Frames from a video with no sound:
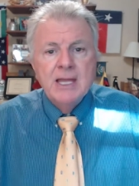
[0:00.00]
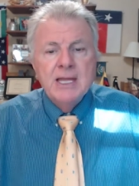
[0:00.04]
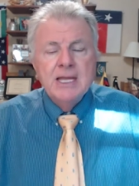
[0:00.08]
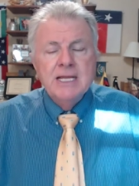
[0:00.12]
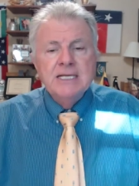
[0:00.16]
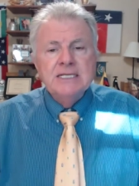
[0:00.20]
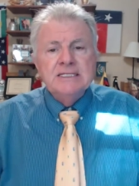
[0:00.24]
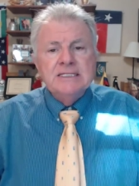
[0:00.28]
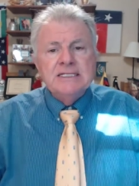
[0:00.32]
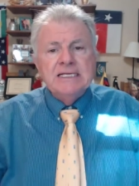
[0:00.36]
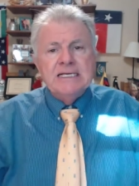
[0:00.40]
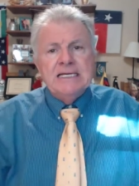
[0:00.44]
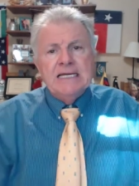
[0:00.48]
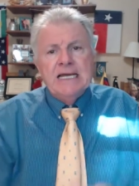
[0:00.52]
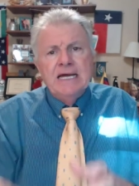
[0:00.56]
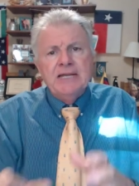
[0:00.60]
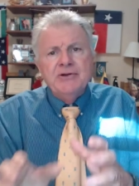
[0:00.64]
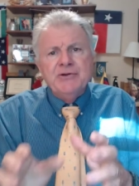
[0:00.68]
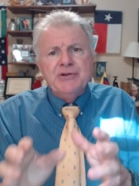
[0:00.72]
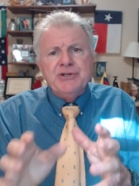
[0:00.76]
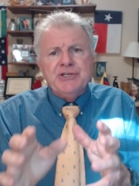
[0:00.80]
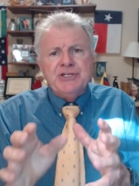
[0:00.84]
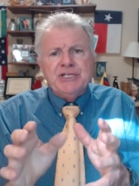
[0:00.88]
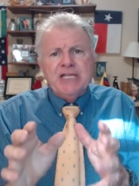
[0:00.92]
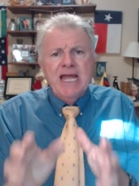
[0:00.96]
See,
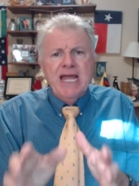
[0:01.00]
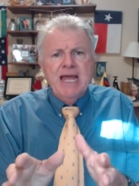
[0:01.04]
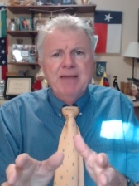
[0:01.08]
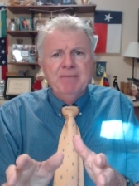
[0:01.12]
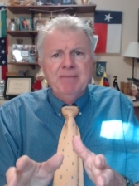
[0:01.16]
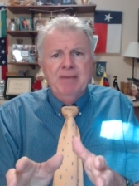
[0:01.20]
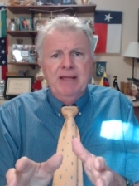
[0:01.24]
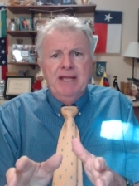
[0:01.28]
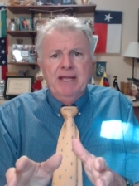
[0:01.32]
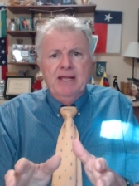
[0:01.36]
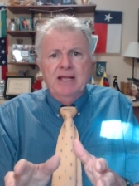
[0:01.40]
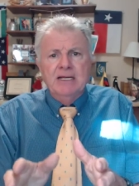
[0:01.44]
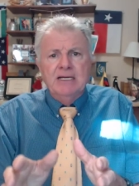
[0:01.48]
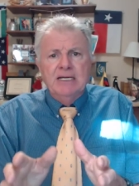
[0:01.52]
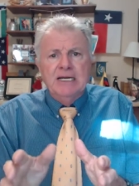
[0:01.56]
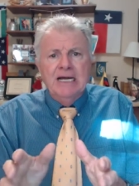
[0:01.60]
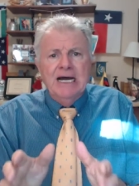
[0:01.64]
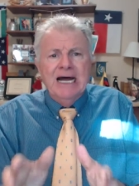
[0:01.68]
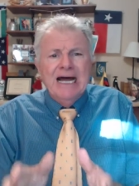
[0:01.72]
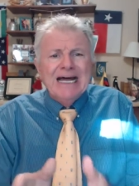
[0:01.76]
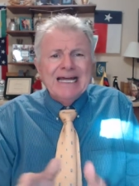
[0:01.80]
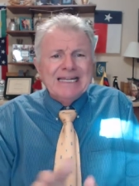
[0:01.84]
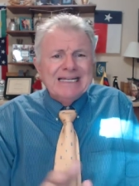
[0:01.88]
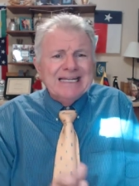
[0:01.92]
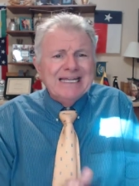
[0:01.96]
understand me,
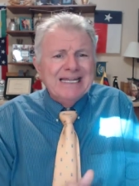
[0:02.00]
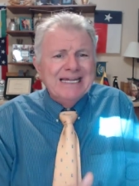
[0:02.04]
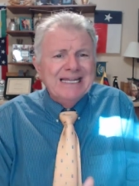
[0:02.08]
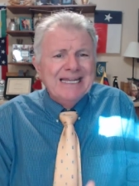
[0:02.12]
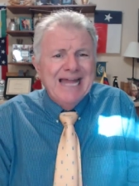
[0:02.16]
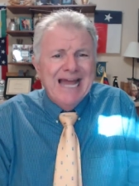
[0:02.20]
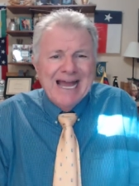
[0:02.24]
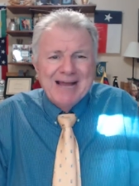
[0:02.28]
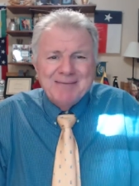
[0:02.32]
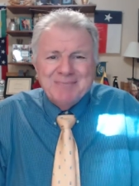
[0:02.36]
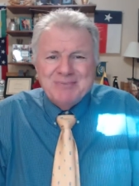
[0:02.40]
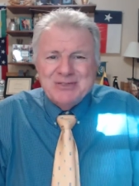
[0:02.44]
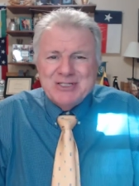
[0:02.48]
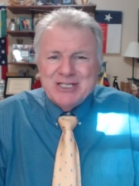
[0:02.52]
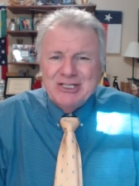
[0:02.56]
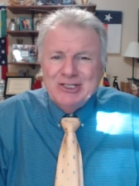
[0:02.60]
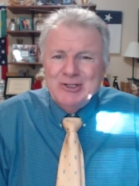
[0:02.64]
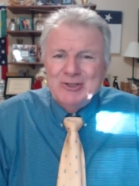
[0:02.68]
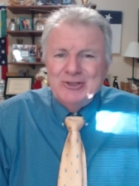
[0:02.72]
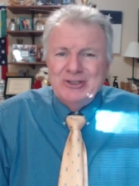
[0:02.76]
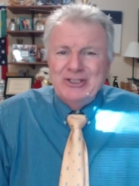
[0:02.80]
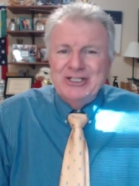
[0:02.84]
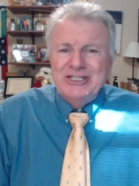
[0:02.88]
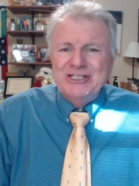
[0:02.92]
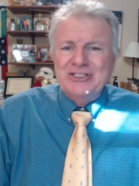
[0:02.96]
God can
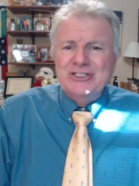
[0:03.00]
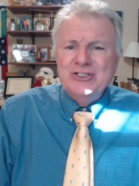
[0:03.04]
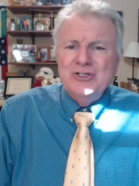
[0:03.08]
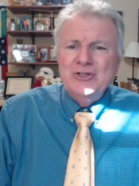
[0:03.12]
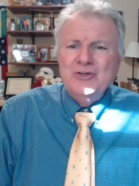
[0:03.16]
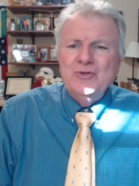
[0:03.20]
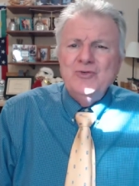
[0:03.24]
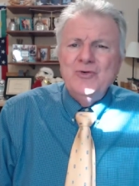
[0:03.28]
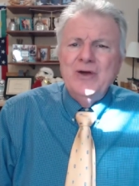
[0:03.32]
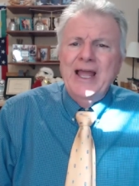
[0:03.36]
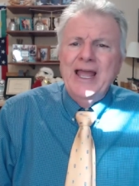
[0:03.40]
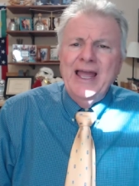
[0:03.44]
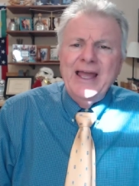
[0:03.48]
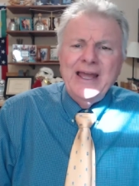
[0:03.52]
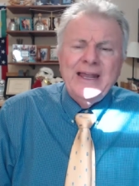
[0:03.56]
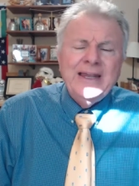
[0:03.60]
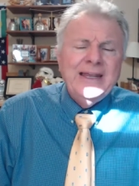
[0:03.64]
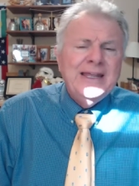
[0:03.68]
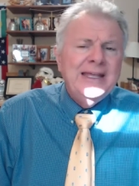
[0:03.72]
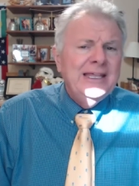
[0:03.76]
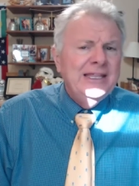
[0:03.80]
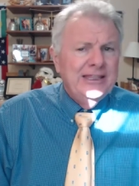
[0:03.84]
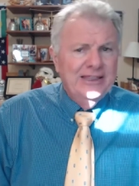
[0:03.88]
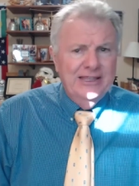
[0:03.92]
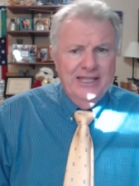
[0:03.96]
absolutely do
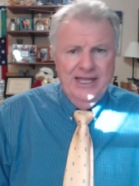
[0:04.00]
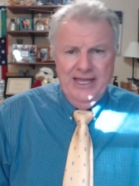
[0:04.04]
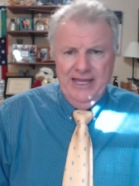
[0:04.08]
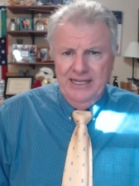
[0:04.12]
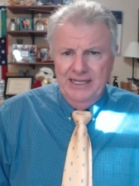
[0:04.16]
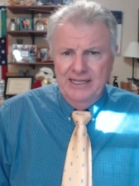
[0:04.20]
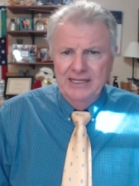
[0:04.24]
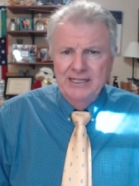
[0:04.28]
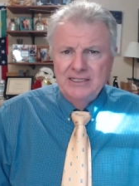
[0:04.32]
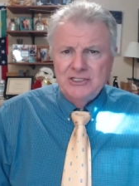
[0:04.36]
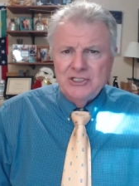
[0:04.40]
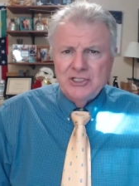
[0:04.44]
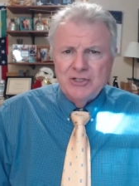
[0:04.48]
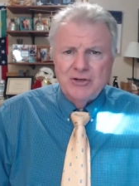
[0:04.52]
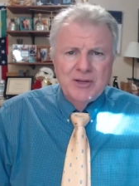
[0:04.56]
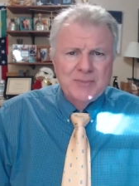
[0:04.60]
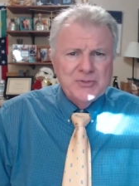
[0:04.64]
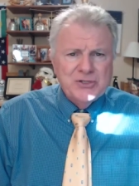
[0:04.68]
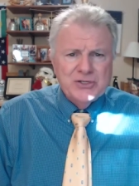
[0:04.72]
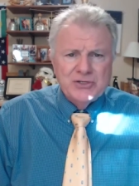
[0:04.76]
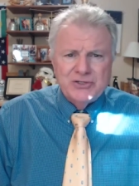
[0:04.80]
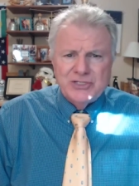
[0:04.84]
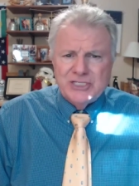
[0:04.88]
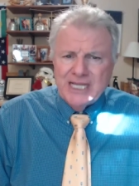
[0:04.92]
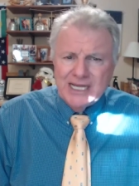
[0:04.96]
anything.
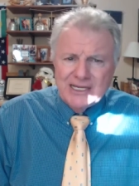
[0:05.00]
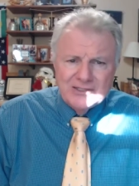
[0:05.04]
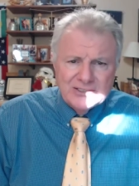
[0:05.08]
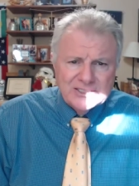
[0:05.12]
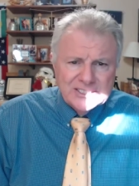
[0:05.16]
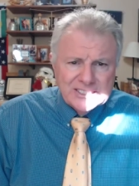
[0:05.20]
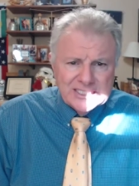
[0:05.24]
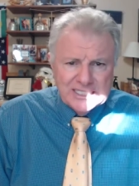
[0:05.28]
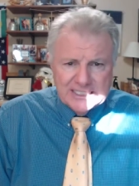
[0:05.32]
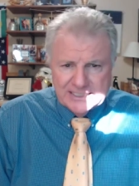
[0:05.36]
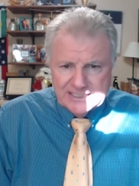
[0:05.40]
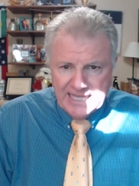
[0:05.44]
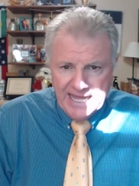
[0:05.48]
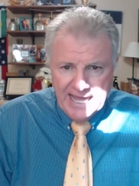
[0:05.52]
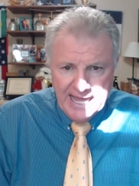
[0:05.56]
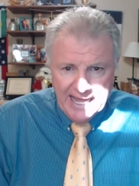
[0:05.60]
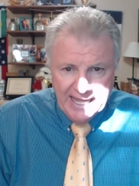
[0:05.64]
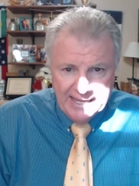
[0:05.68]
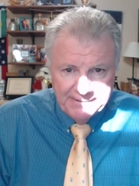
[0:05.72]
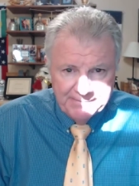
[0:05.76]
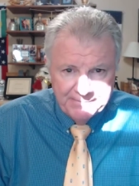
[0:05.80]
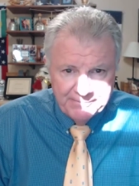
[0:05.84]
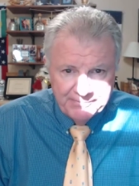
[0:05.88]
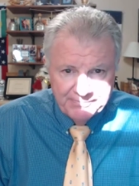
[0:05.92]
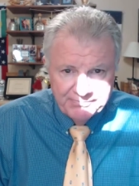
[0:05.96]
Scripture tells us that.